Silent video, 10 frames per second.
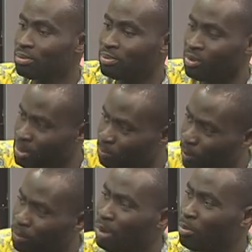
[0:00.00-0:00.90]
there's a
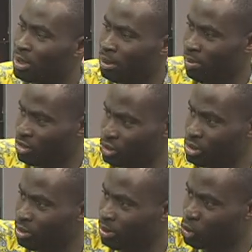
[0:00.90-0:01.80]
problem with the
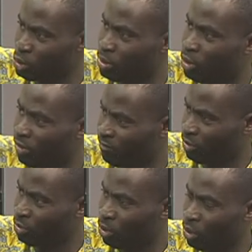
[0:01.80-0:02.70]
machine on the Jubilee oil
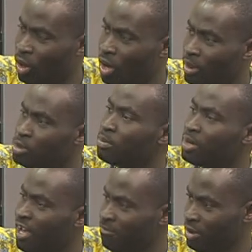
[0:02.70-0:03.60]
field or the
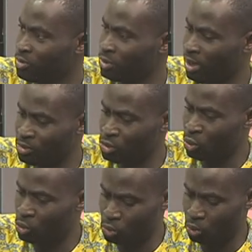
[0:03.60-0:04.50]
Jubilee FPSO that is
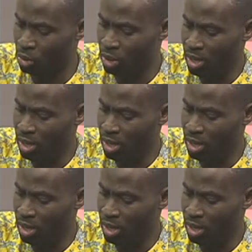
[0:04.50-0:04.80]
used to